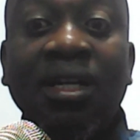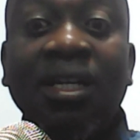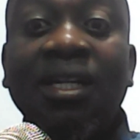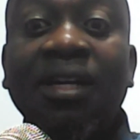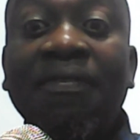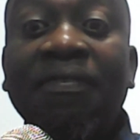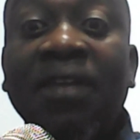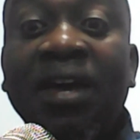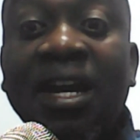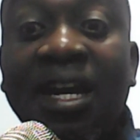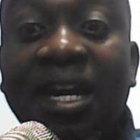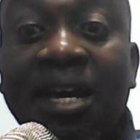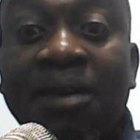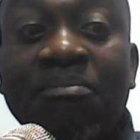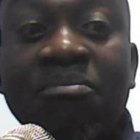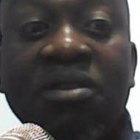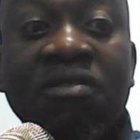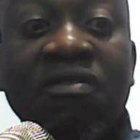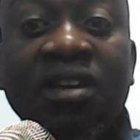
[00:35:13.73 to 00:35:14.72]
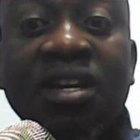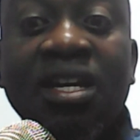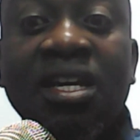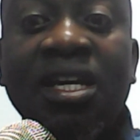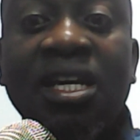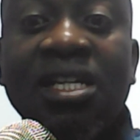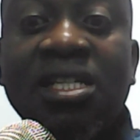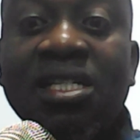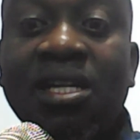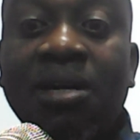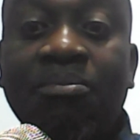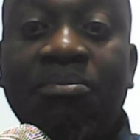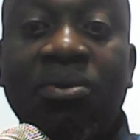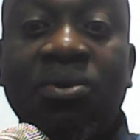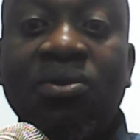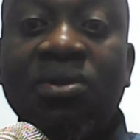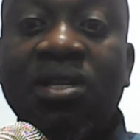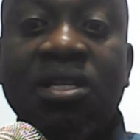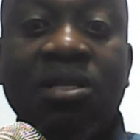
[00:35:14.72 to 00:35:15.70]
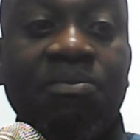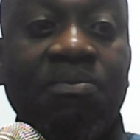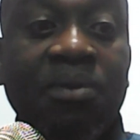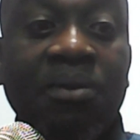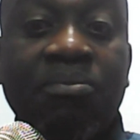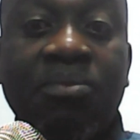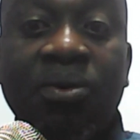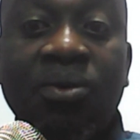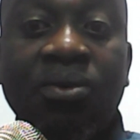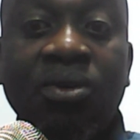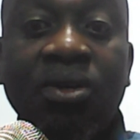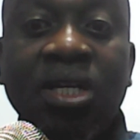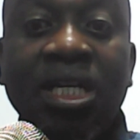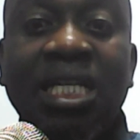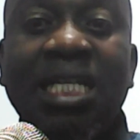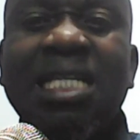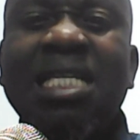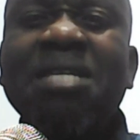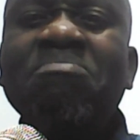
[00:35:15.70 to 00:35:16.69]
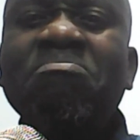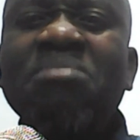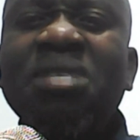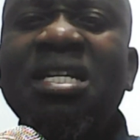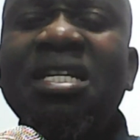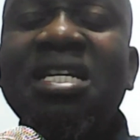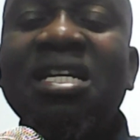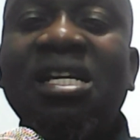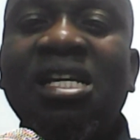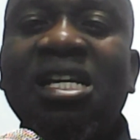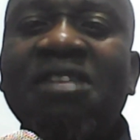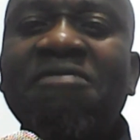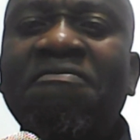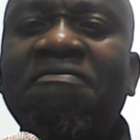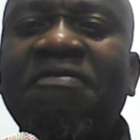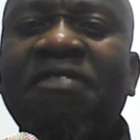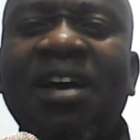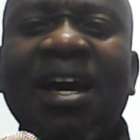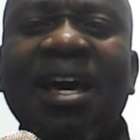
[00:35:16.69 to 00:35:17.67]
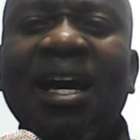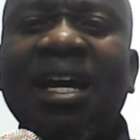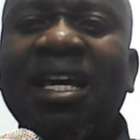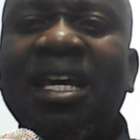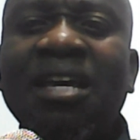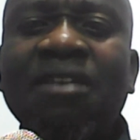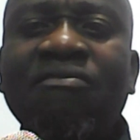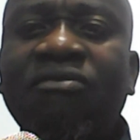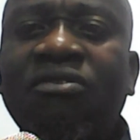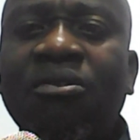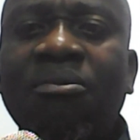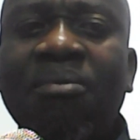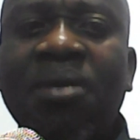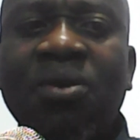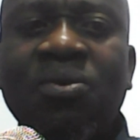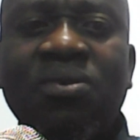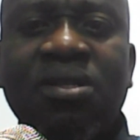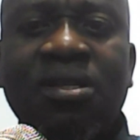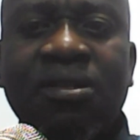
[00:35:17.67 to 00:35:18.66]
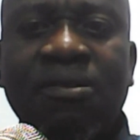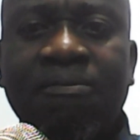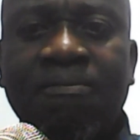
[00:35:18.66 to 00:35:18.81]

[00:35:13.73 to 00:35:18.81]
let thy name be vindicated upon these people, immediately fire came from out.